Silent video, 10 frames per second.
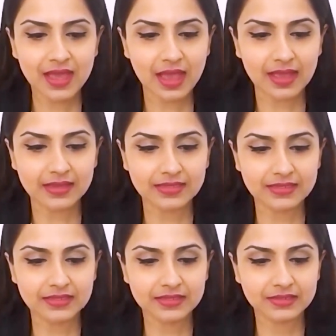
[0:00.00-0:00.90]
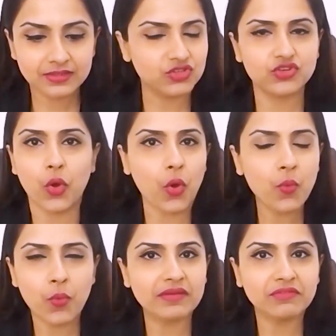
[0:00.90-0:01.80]
and draw
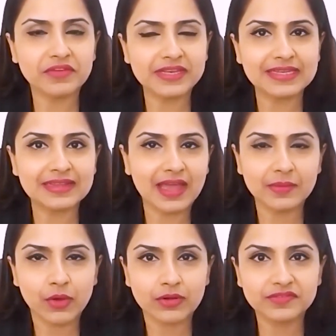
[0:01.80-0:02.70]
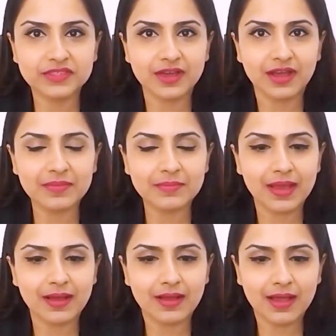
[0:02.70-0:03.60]
whatever we need at that point of time
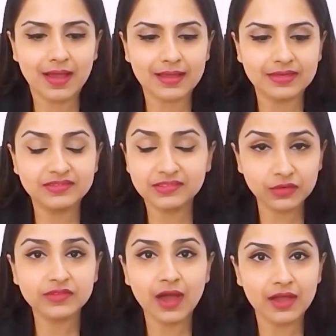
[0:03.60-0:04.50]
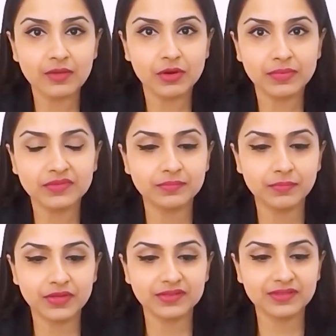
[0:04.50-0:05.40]
and serve the higher purpose.
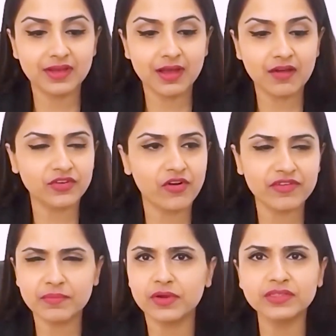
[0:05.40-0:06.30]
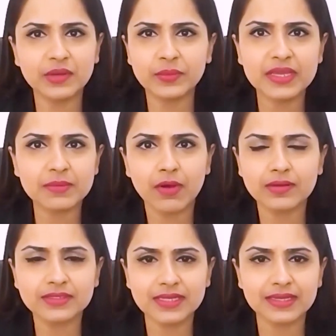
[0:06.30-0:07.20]
Because after every birth that we keep
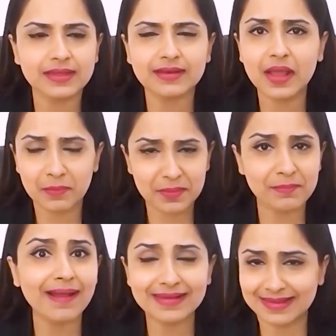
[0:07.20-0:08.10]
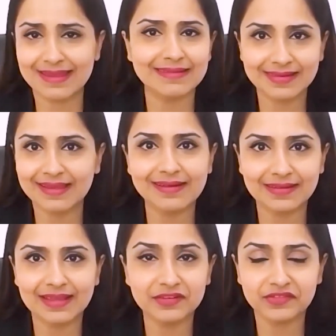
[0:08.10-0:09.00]
on taking and coming back again and again and
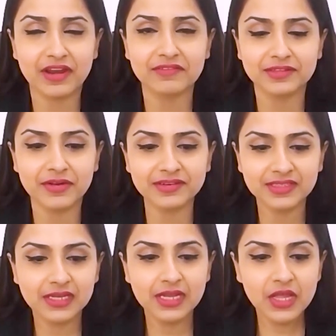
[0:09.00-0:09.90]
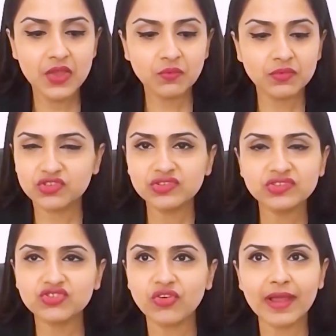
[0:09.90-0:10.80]
again, different avatars, we're just
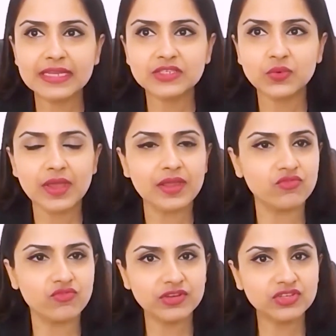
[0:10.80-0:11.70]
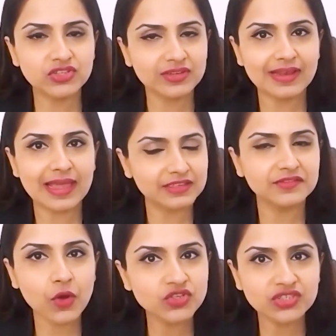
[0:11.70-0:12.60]
trying to enrich the collective
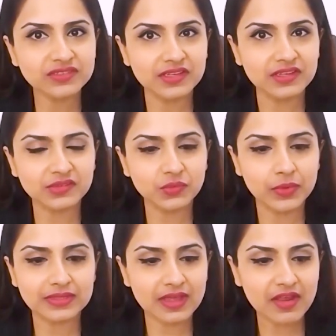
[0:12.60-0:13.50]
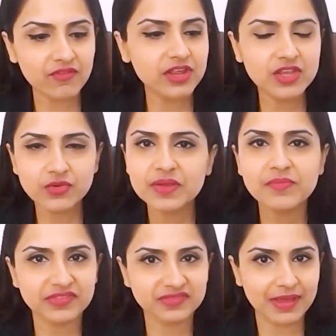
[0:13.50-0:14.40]
consciousness with every unique
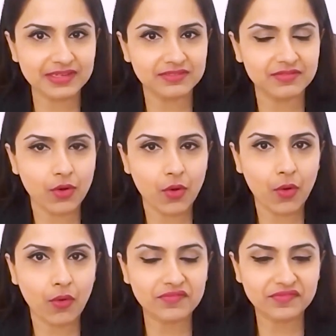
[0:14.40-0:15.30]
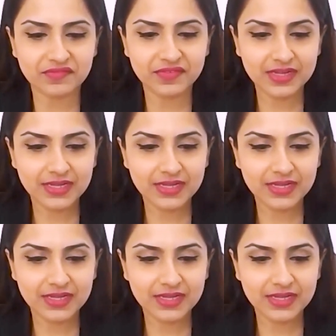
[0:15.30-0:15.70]
perspective of